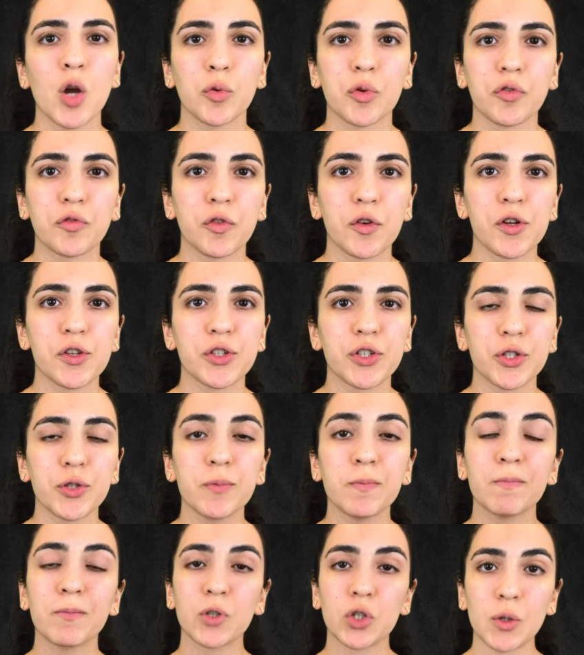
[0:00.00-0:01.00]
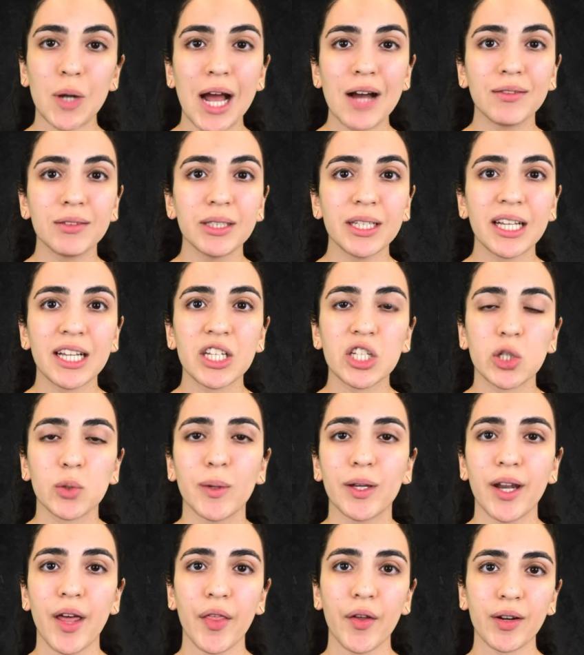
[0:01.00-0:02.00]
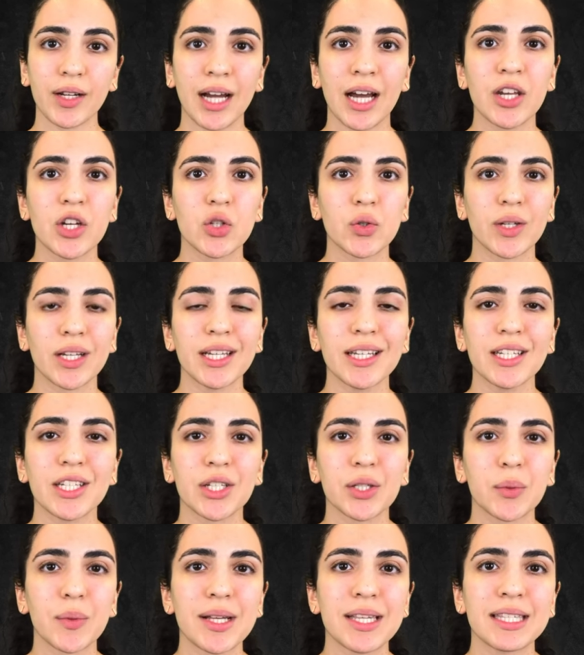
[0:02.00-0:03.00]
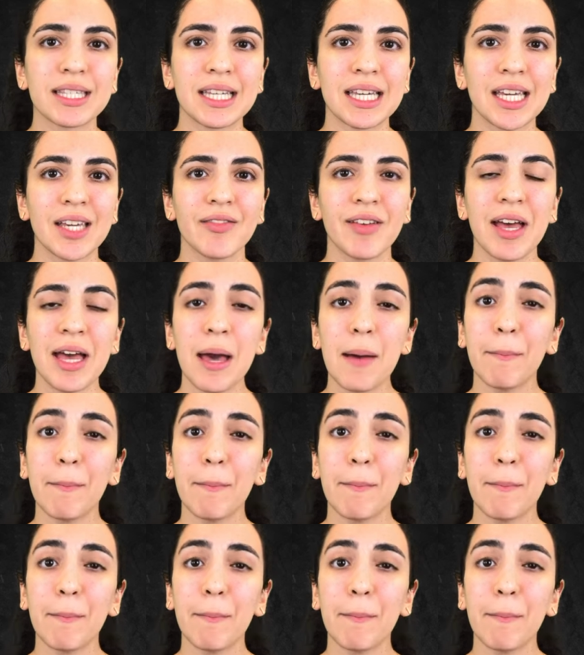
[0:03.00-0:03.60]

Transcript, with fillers: refers to traveling to another country to receive